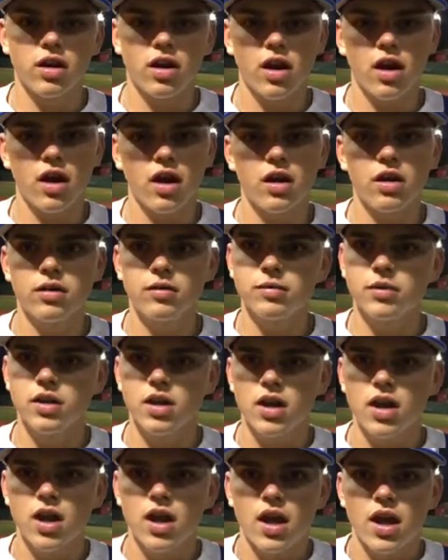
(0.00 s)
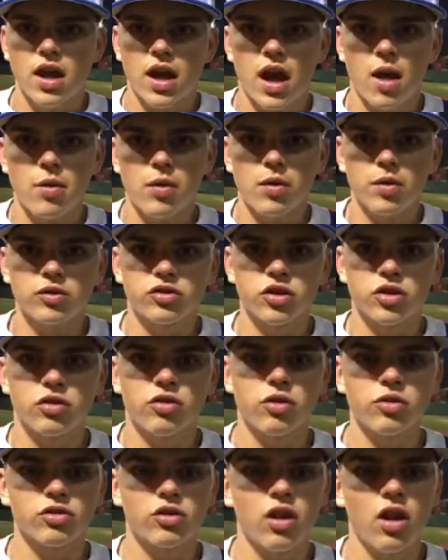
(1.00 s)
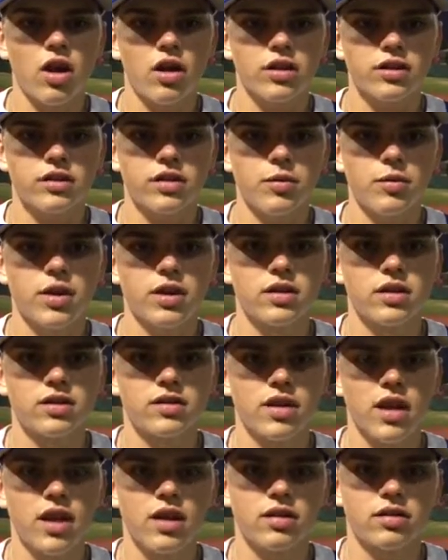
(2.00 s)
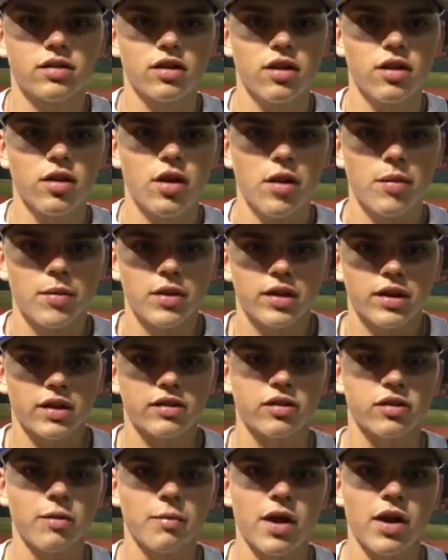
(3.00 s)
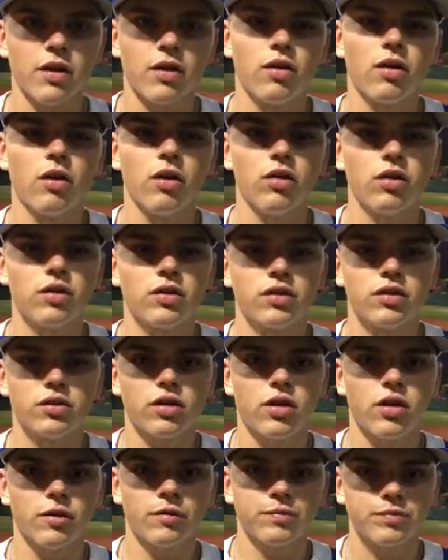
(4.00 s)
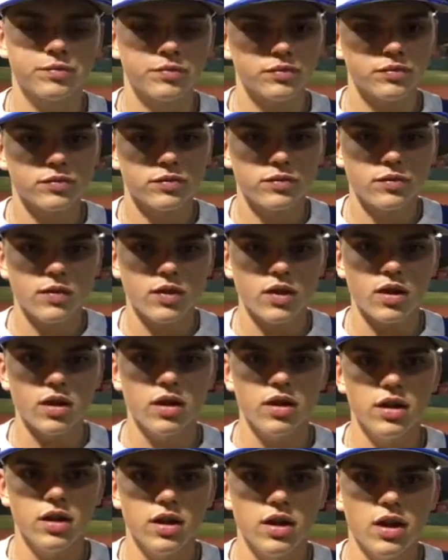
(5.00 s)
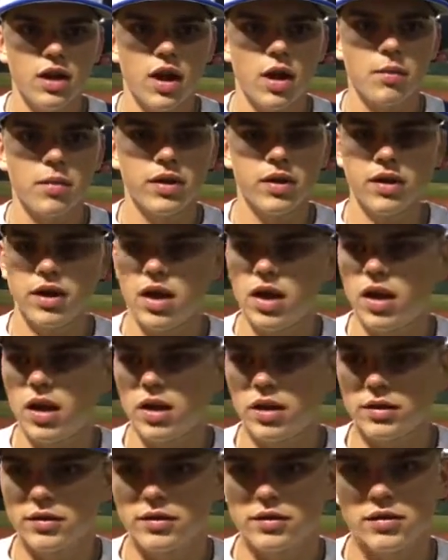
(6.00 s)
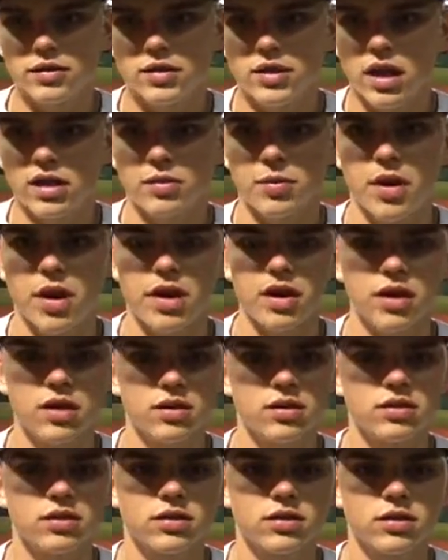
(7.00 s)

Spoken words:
I mean, we're just going to cruise along until we get to state. So, I mean, that's the main goal. So, I mean, that's about it.